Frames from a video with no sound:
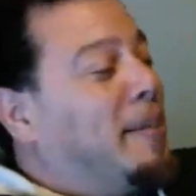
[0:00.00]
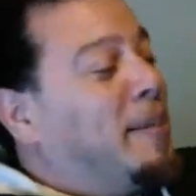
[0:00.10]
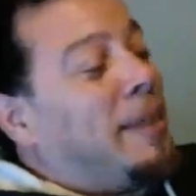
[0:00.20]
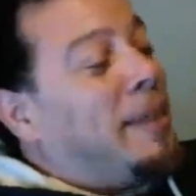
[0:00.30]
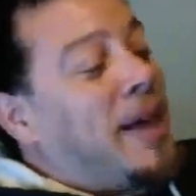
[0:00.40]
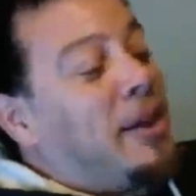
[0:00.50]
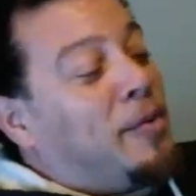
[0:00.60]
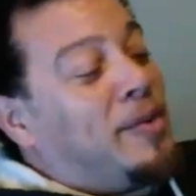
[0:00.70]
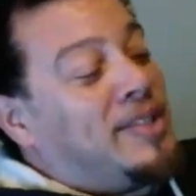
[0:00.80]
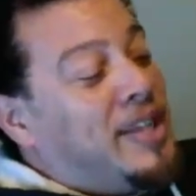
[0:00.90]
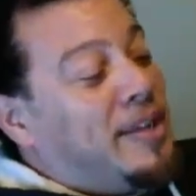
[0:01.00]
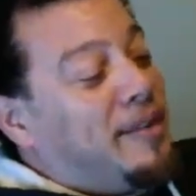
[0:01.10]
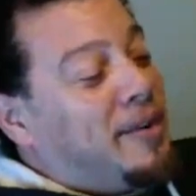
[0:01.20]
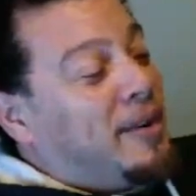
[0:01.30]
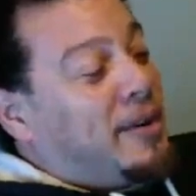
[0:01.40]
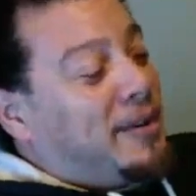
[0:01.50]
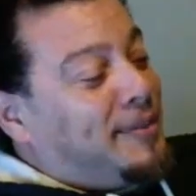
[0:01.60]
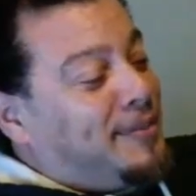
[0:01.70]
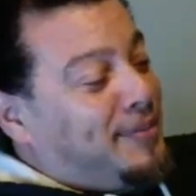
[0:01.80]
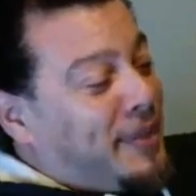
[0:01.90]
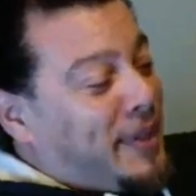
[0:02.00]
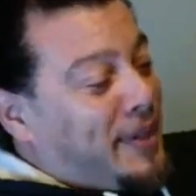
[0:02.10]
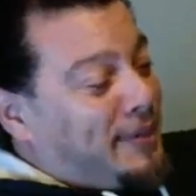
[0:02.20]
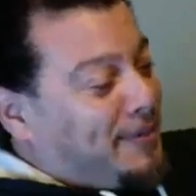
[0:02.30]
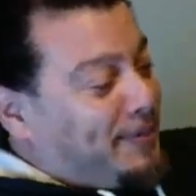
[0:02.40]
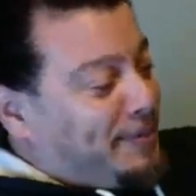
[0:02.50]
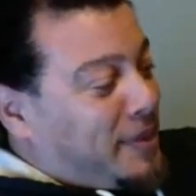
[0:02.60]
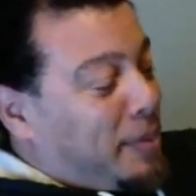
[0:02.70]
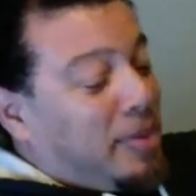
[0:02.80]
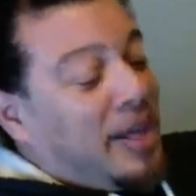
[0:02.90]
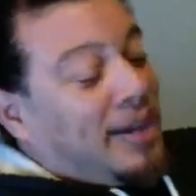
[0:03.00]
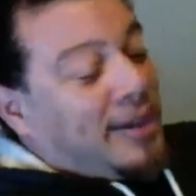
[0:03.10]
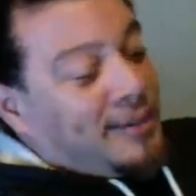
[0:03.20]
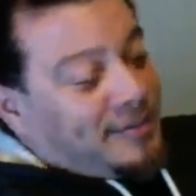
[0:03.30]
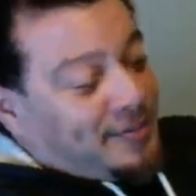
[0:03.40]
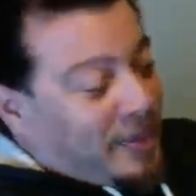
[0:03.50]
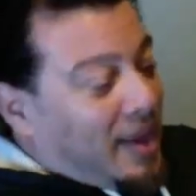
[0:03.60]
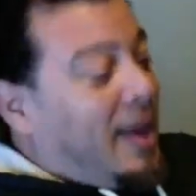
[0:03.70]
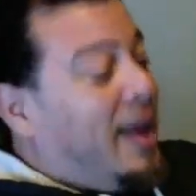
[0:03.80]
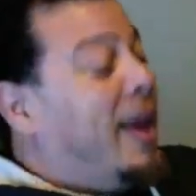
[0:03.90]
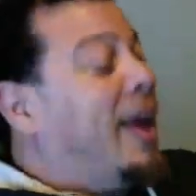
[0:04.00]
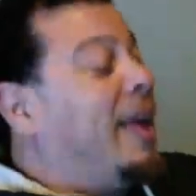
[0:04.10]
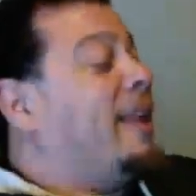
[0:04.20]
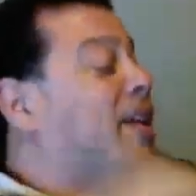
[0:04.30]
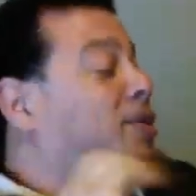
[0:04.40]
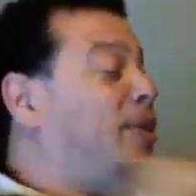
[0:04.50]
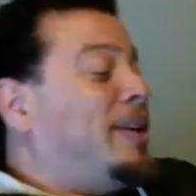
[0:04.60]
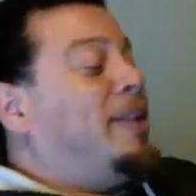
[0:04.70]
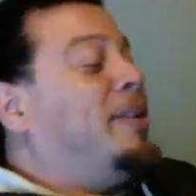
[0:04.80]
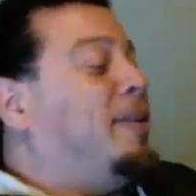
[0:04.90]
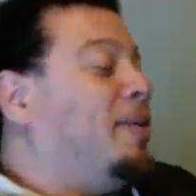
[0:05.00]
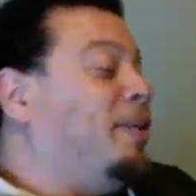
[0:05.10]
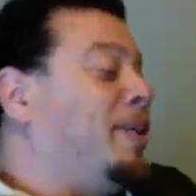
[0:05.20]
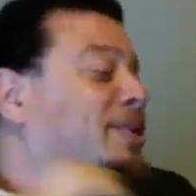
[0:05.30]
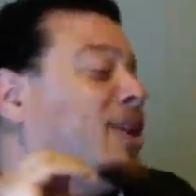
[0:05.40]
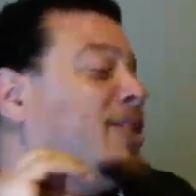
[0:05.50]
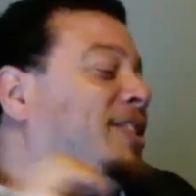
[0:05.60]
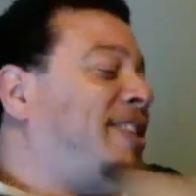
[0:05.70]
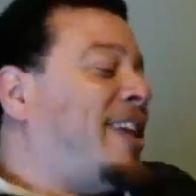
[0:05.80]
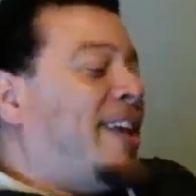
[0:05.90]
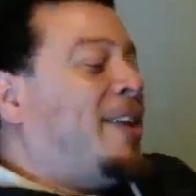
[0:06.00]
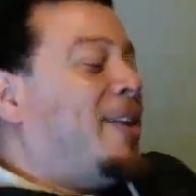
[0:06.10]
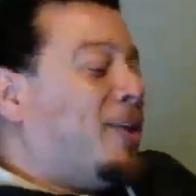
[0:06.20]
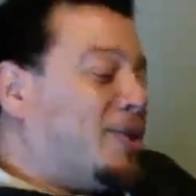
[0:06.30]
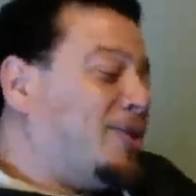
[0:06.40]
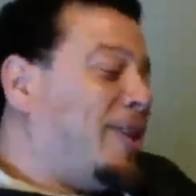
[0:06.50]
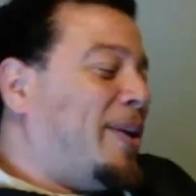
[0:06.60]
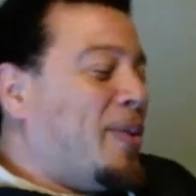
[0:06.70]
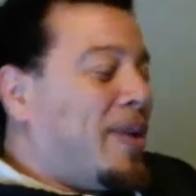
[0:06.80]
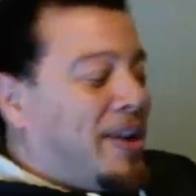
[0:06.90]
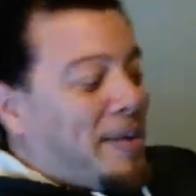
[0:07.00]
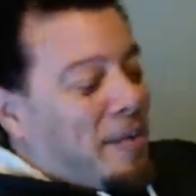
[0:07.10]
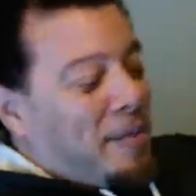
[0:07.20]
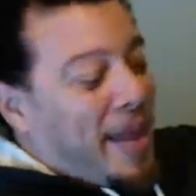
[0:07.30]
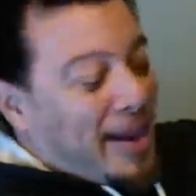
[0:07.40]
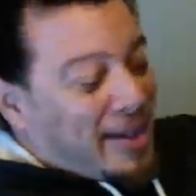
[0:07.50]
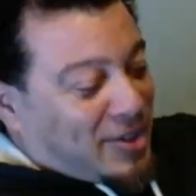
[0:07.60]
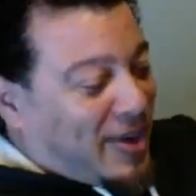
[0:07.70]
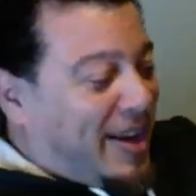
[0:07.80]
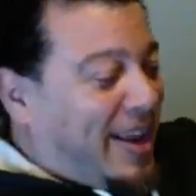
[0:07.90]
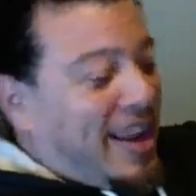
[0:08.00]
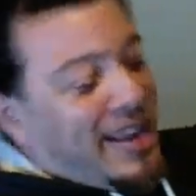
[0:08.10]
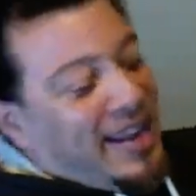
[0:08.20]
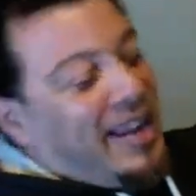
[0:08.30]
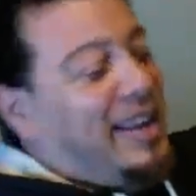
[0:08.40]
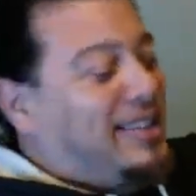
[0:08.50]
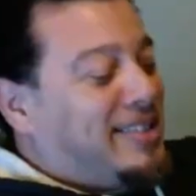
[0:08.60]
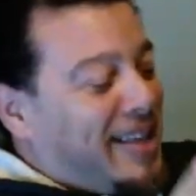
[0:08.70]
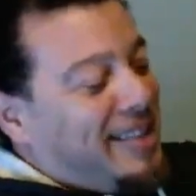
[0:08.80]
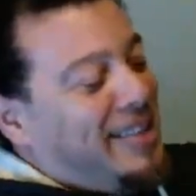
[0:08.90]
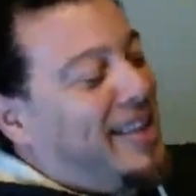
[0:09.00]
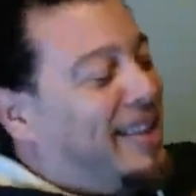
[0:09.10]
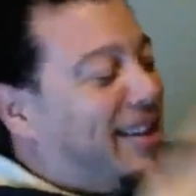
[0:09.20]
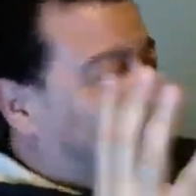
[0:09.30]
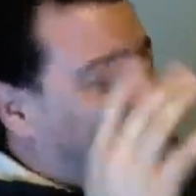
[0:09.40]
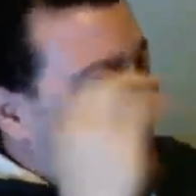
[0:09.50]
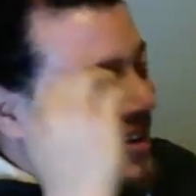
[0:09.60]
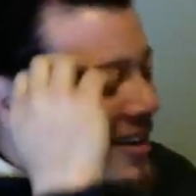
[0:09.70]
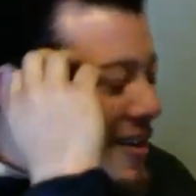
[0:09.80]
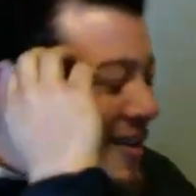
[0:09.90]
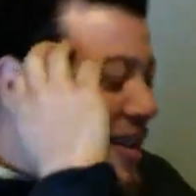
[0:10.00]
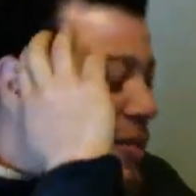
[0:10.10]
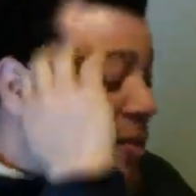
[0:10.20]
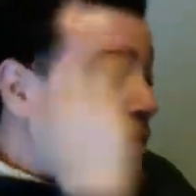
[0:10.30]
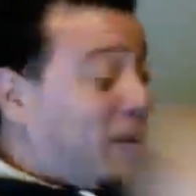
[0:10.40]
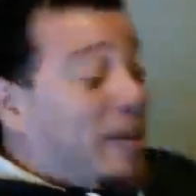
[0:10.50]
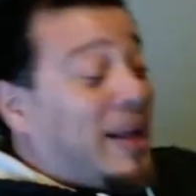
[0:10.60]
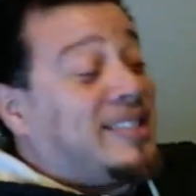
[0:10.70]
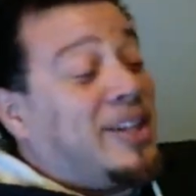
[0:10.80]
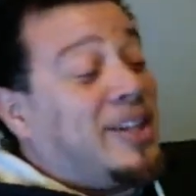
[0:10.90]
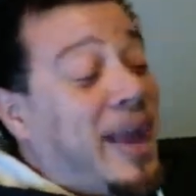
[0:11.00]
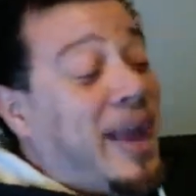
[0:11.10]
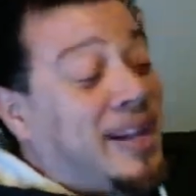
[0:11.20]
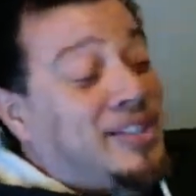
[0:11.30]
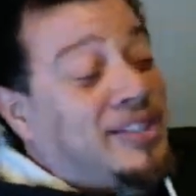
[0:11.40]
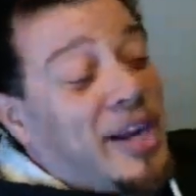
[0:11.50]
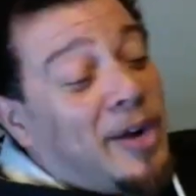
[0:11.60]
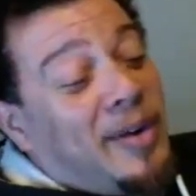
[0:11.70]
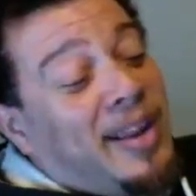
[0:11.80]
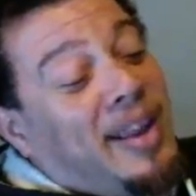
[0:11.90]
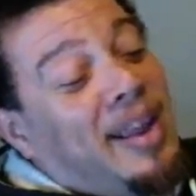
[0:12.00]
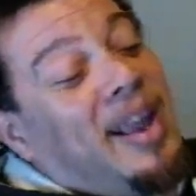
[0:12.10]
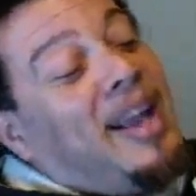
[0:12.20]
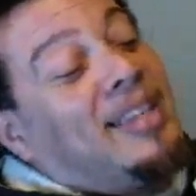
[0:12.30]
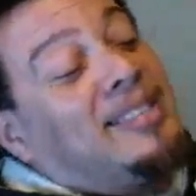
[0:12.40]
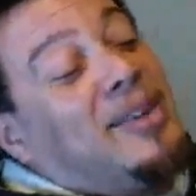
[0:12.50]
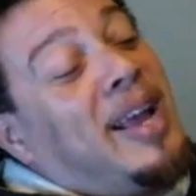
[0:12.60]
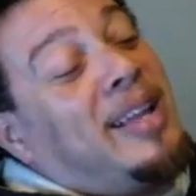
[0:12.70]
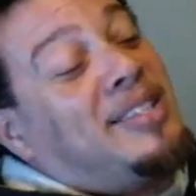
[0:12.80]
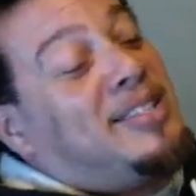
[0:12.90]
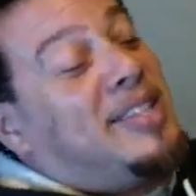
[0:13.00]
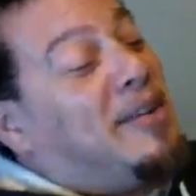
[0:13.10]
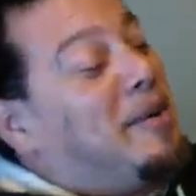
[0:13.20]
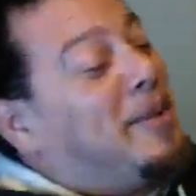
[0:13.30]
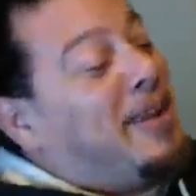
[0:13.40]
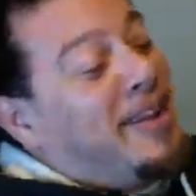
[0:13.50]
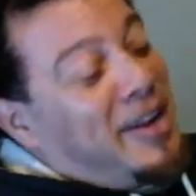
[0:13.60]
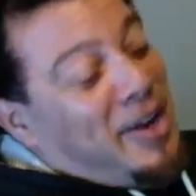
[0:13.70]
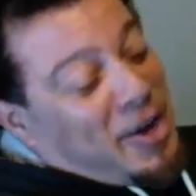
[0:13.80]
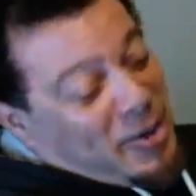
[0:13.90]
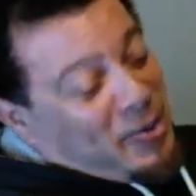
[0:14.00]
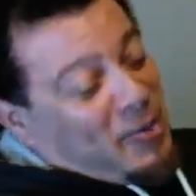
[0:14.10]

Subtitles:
popped out of the receiver, the plug, and that's when it starts to go straight away, coming back straight ahead, and it hits that thing. That's when it runs. But I still had steering. I still had the steering, but I didn't know.